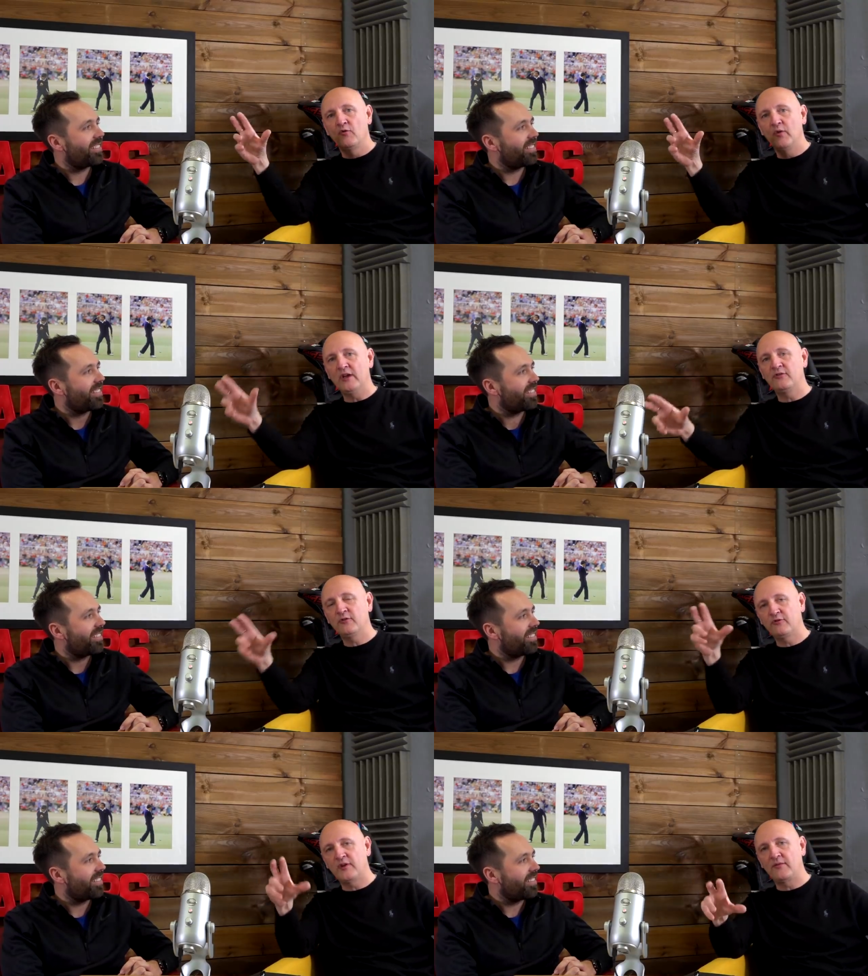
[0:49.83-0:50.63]
Speaker 1: Rick's
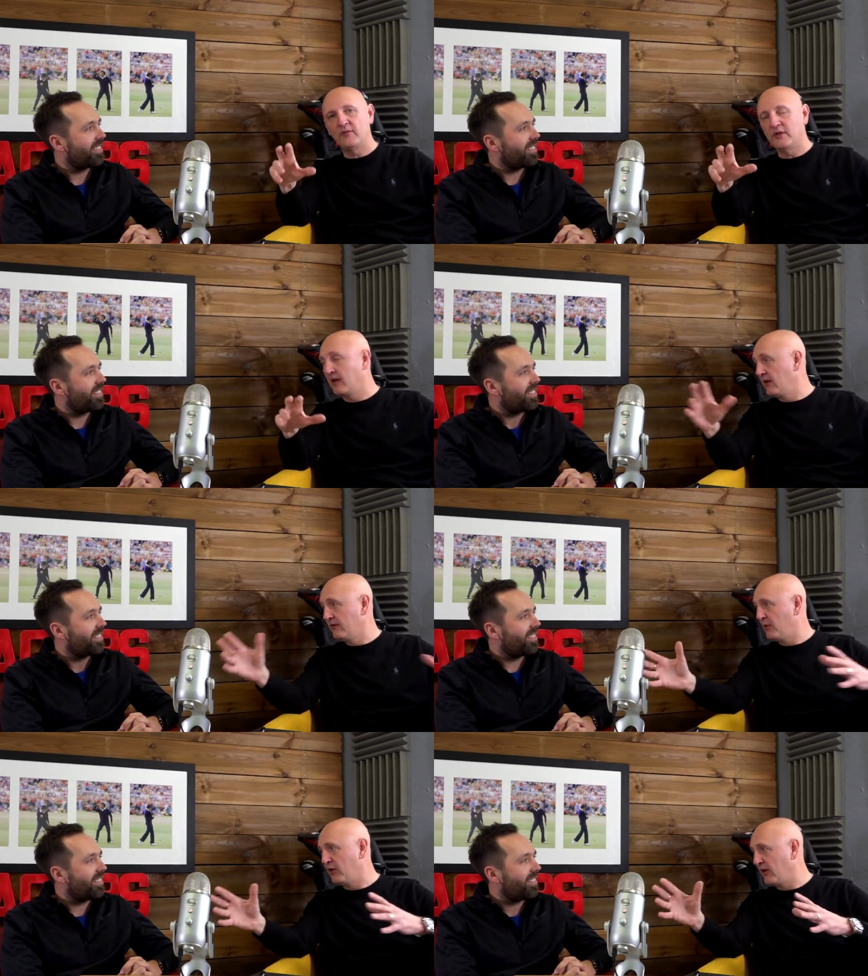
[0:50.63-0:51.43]
just travelled. Uh,
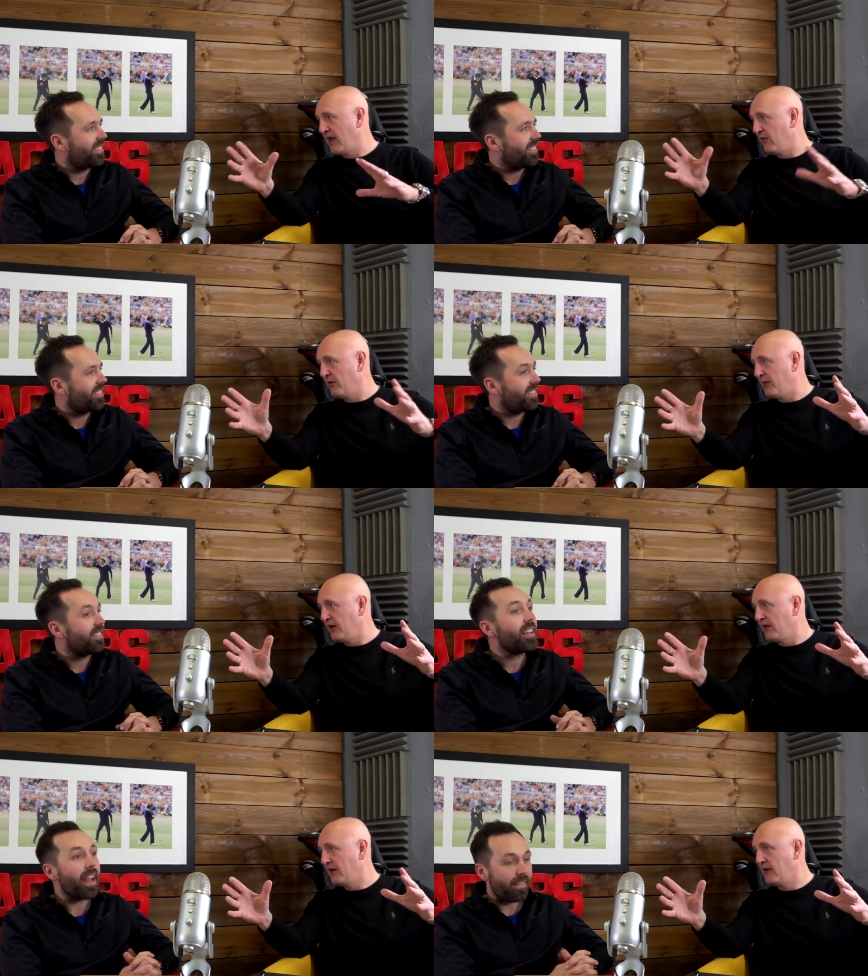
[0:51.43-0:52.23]
it's about an hour and a
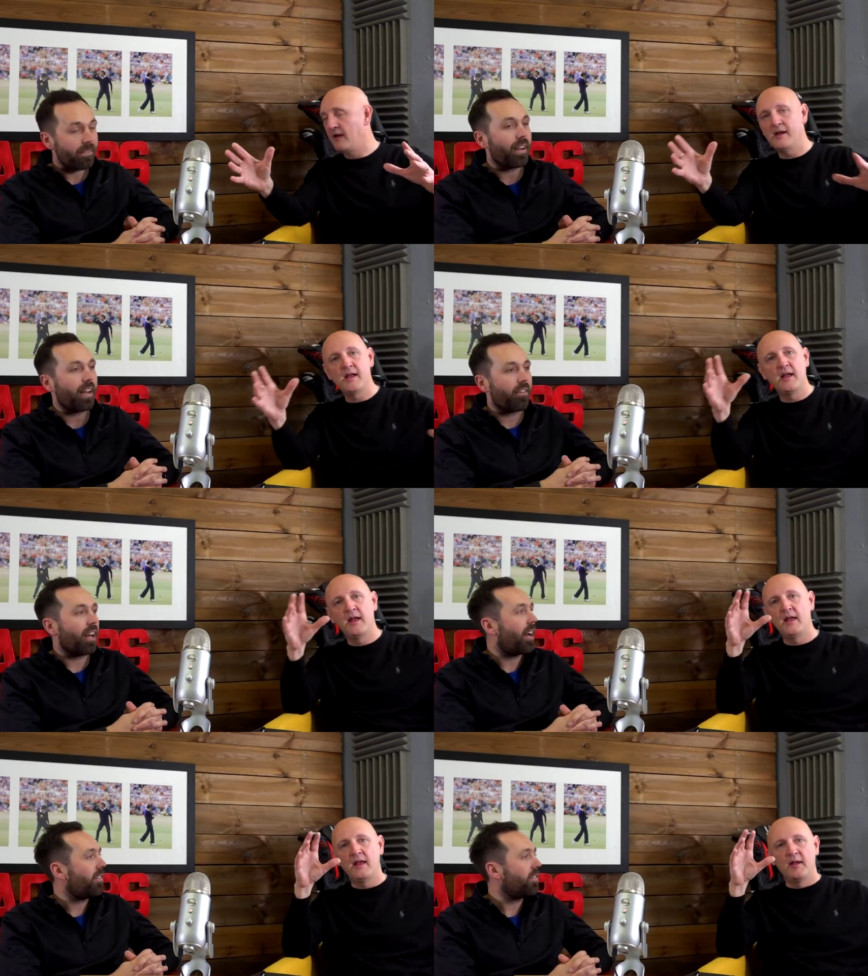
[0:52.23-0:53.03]
bit. Yeah, about an hour
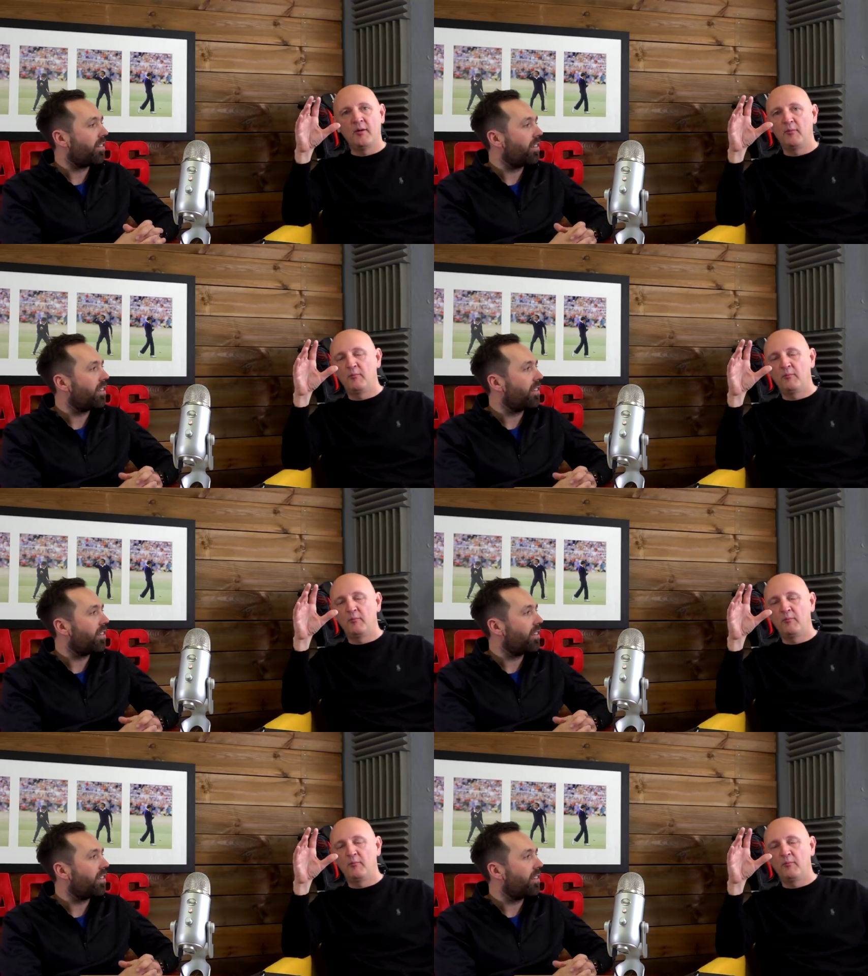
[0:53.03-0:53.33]
and a half.